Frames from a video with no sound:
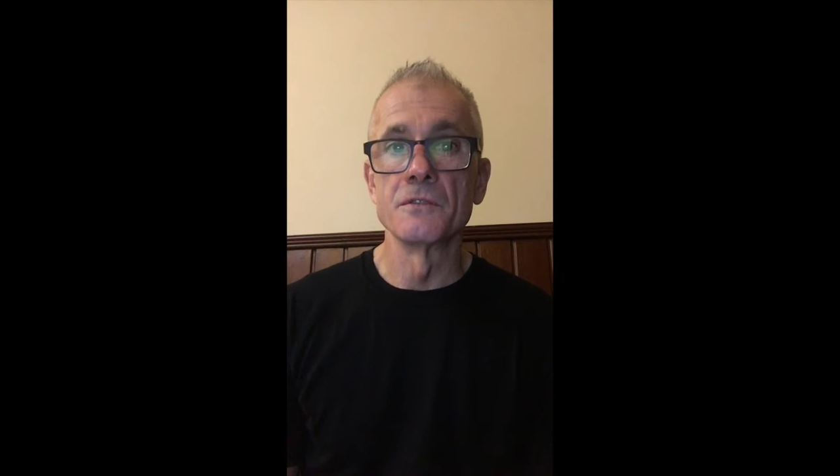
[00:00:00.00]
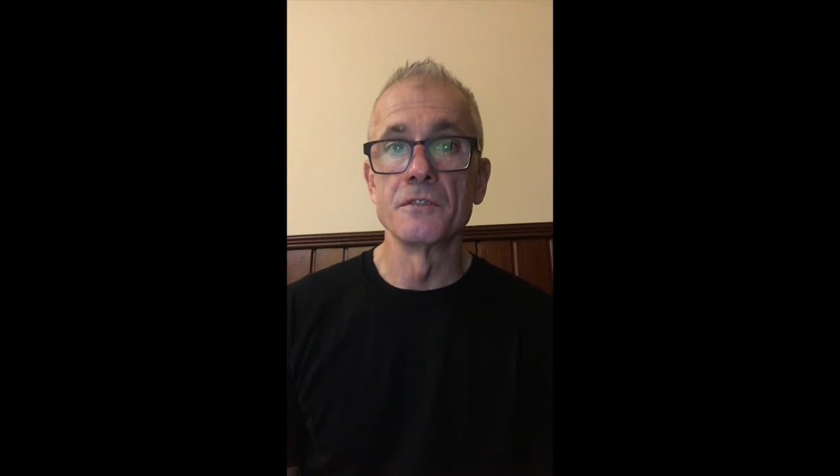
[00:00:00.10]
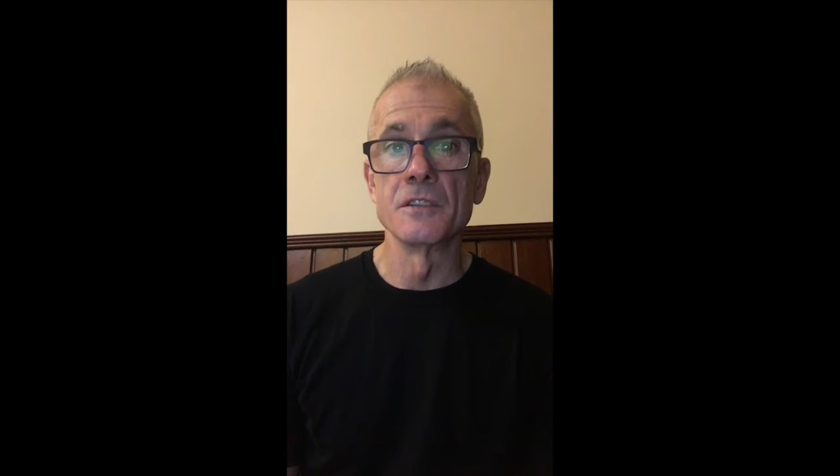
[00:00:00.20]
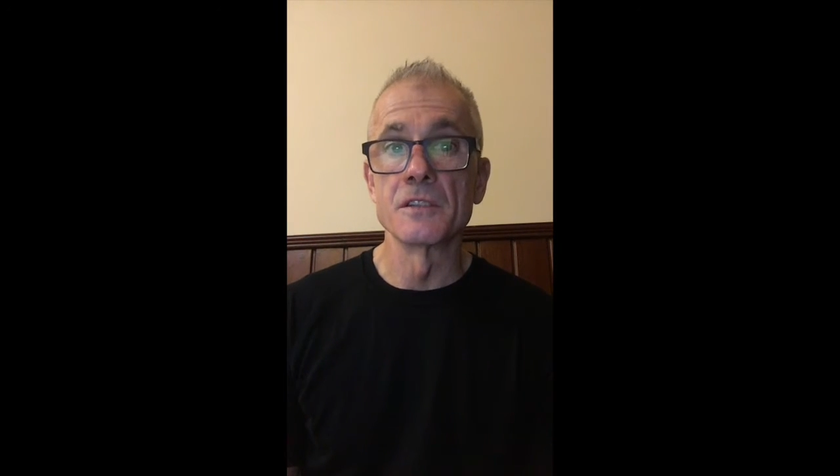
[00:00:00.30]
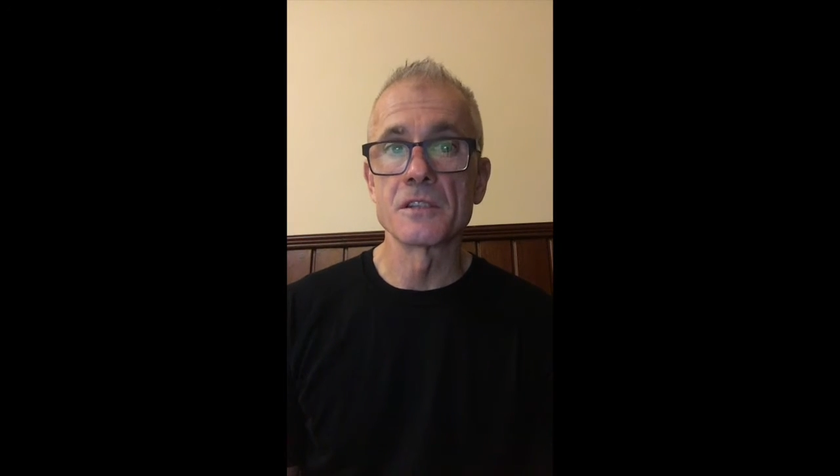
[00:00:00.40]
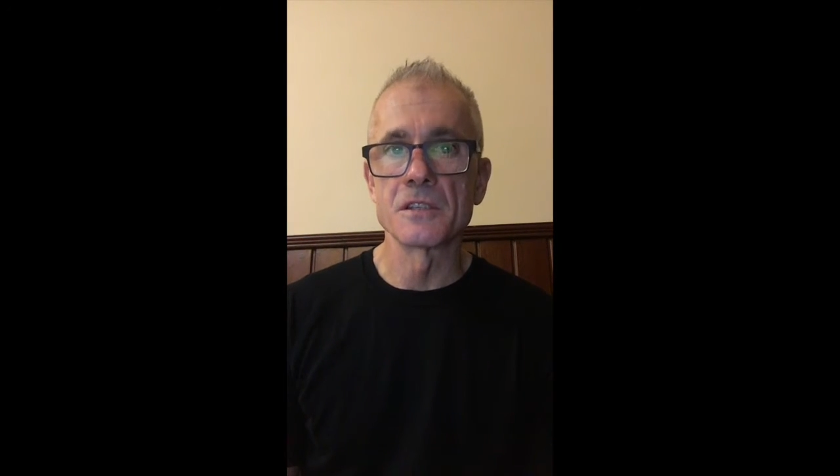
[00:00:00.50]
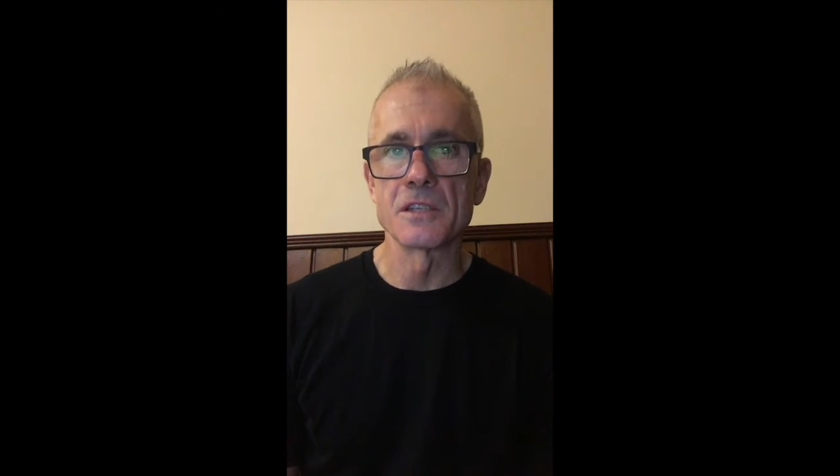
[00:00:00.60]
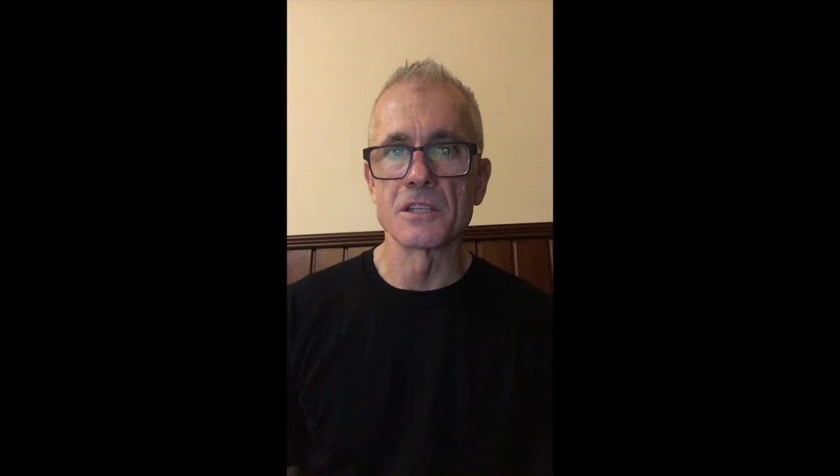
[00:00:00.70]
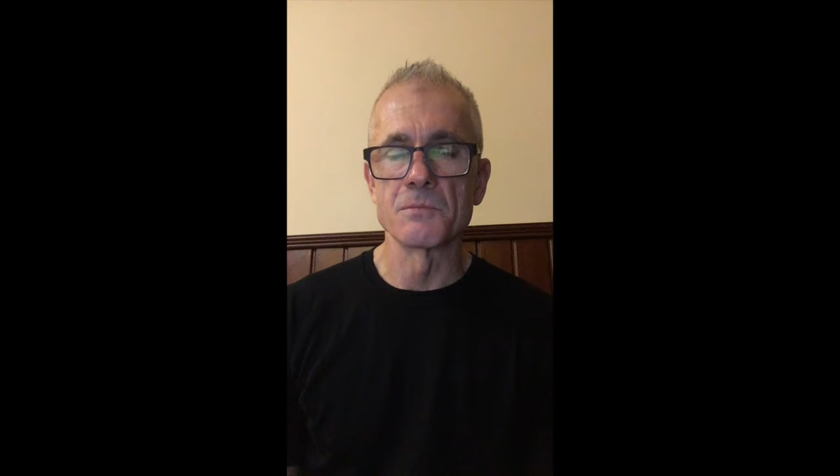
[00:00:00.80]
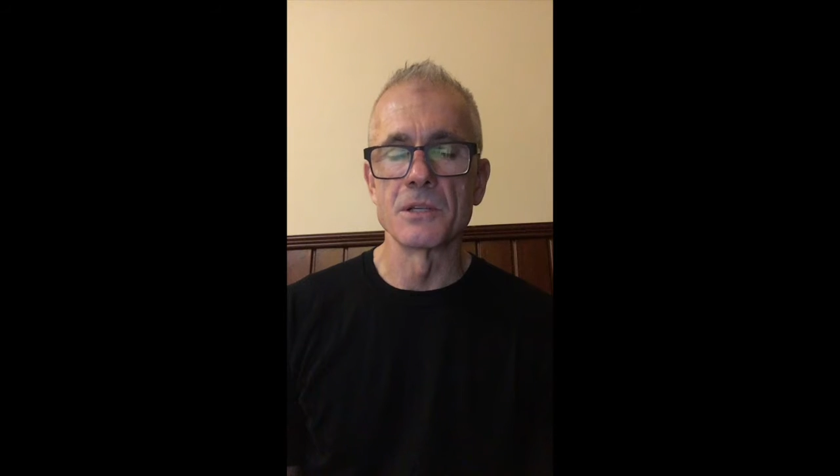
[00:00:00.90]
fitness
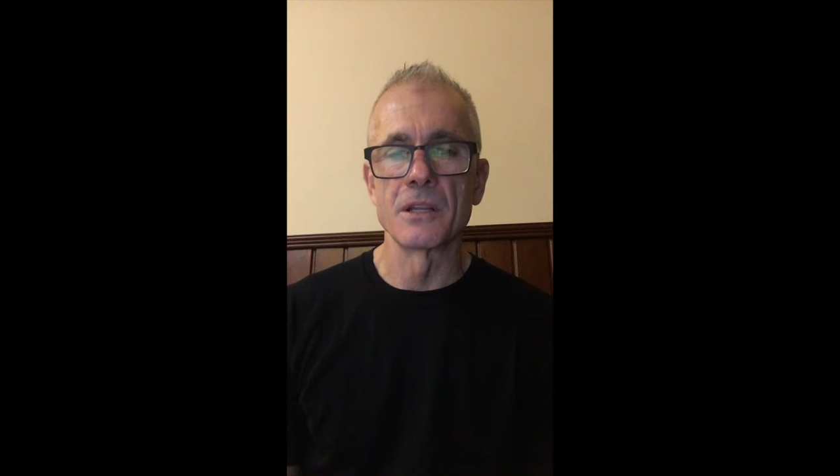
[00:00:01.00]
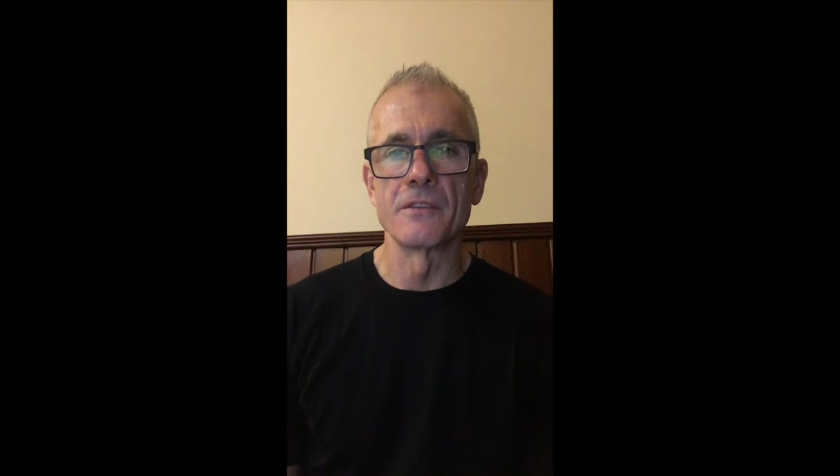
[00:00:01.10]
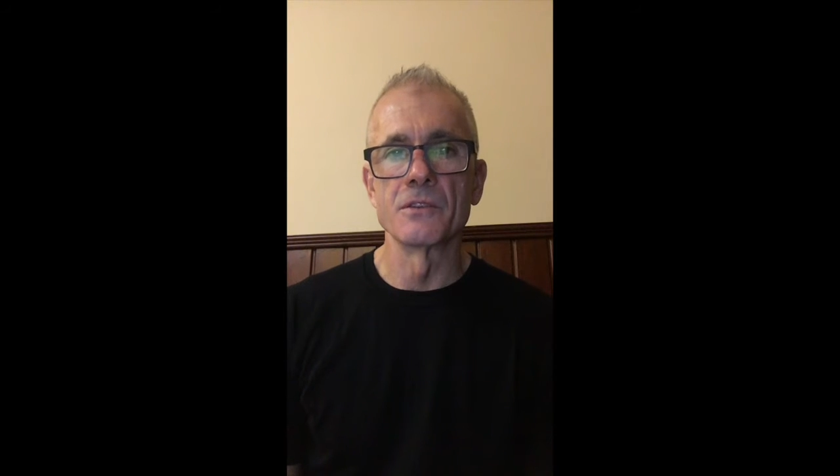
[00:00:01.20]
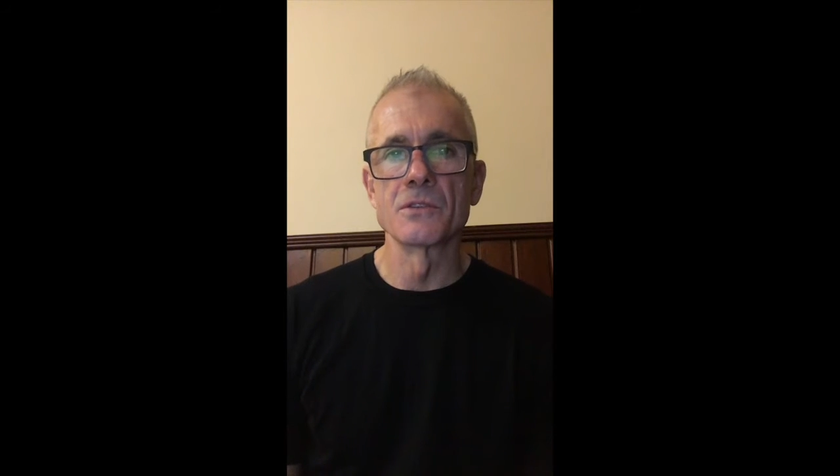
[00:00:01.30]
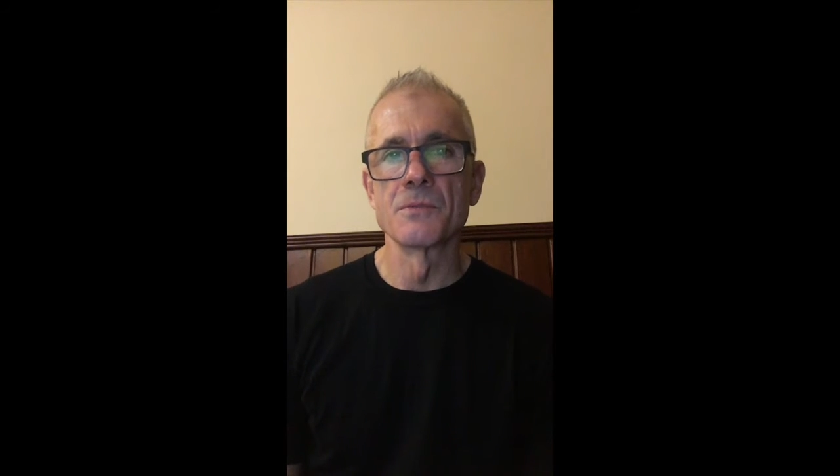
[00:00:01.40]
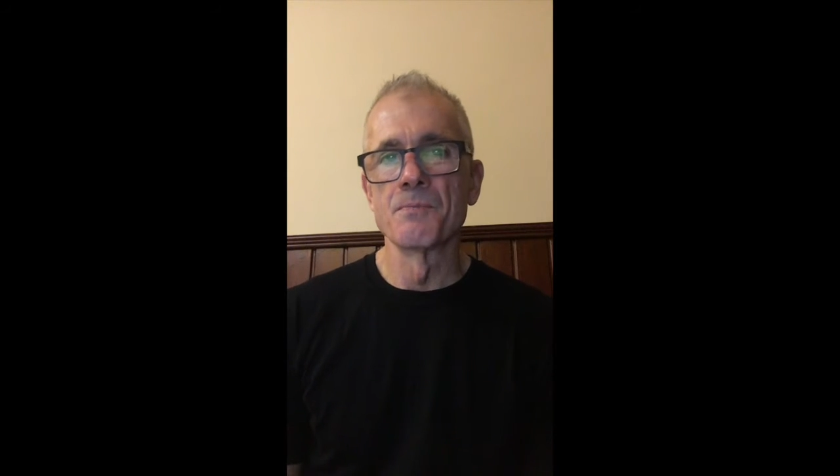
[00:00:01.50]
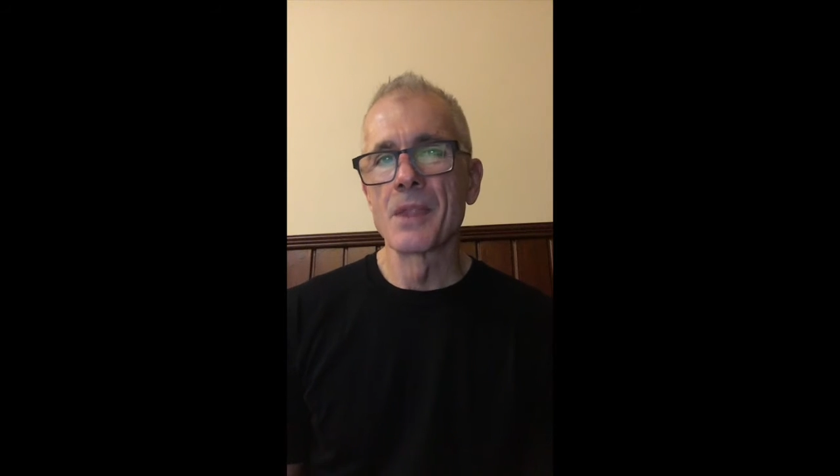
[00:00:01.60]
assessment levels,